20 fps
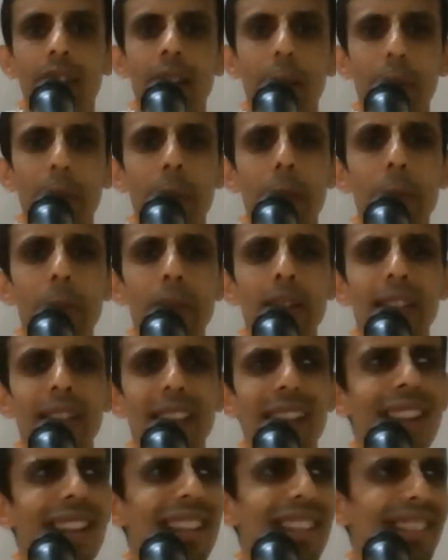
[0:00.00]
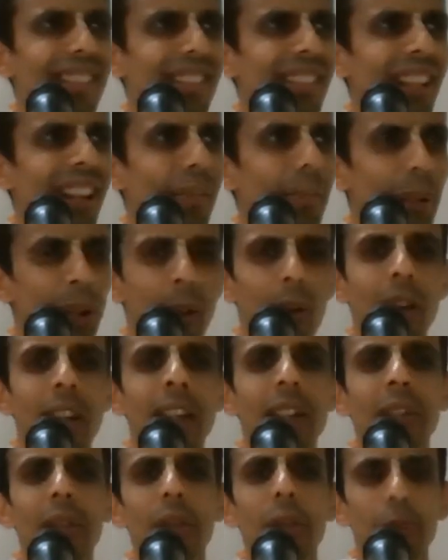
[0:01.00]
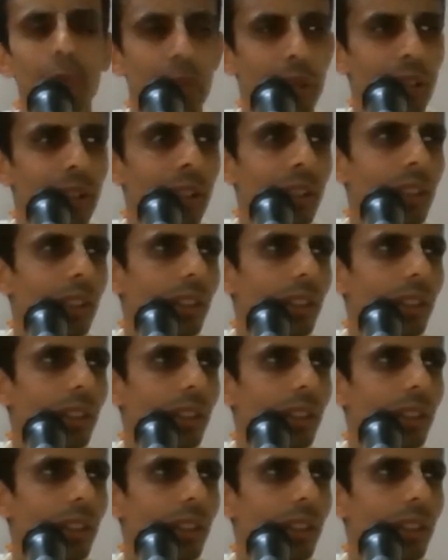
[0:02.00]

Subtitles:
Some people say he is belonging to